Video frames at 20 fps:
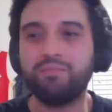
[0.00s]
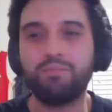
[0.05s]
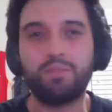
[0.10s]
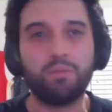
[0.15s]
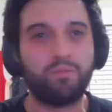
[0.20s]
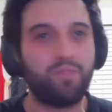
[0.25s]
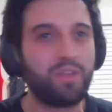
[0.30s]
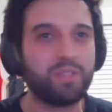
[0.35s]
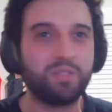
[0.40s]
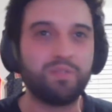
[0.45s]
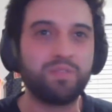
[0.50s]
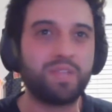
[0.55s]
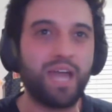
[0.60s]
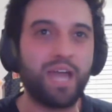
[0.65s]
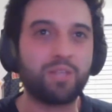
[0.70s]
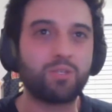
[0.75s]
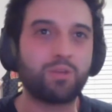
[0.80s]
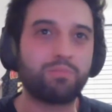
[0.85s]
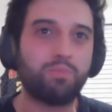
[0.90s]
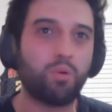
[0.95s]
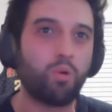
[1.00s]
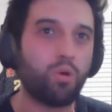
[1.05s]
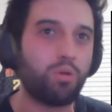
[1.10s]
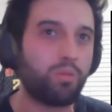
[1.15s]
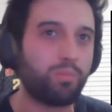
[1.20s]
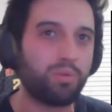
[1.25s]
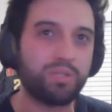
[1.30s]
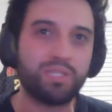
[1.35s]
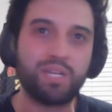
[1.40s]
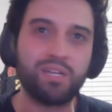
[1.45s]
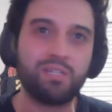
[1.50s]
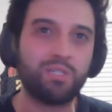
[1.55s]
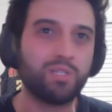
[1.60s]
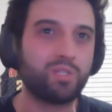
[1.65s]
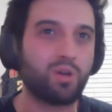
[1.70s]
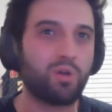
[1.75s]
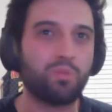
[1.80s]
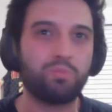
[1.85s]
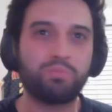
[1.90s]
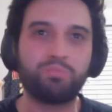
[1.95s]
Defensive stats are poor. The
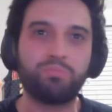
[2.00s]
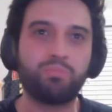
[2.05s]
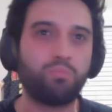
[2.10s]
percentages are